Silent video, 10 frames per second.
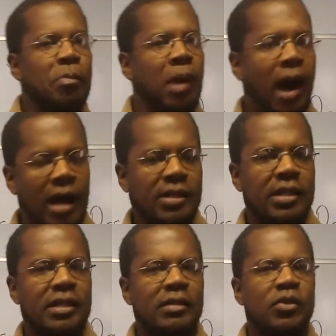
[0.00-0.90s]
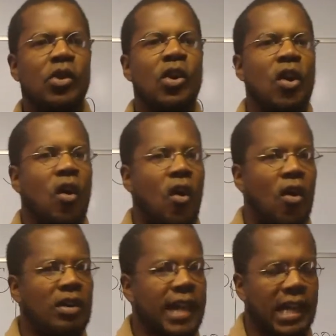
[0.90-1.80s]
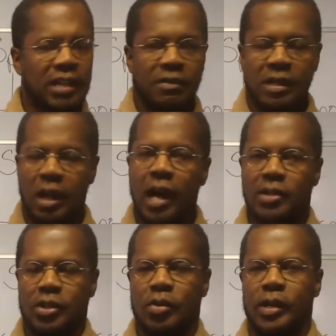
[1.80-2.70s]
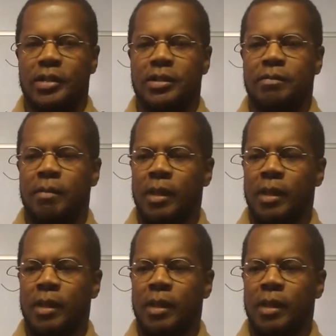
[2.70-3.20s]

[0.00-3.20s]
positive or negative consequence.